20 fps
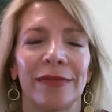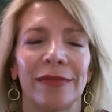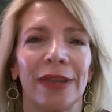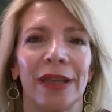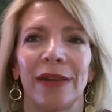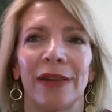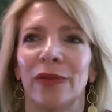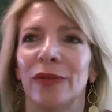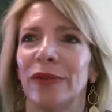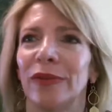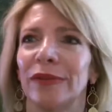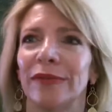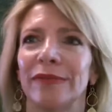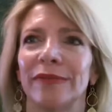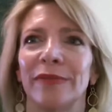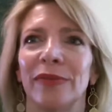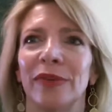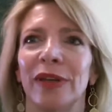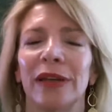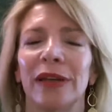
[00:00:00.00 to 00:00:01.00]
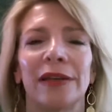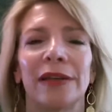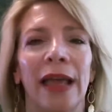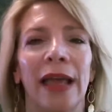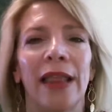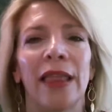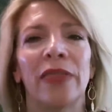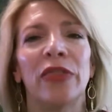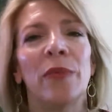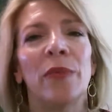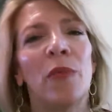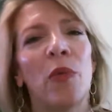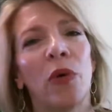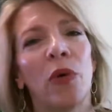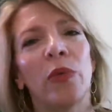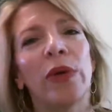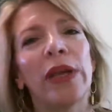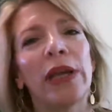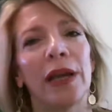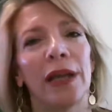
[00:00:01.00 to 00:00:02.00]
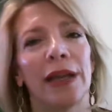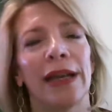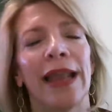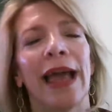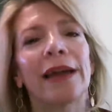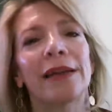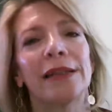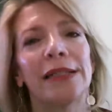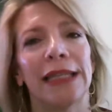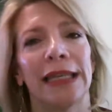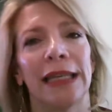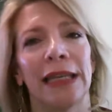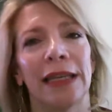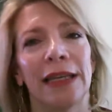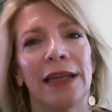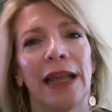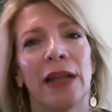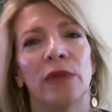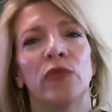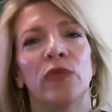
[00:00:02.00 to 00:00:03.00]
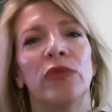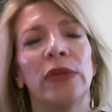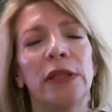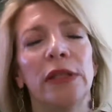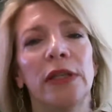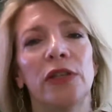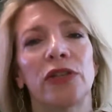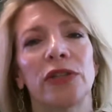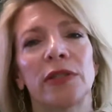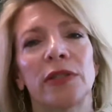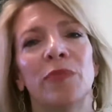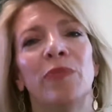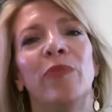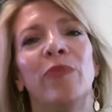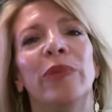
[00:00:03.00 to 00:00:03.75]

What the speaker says: you know, and the more we connect in and really just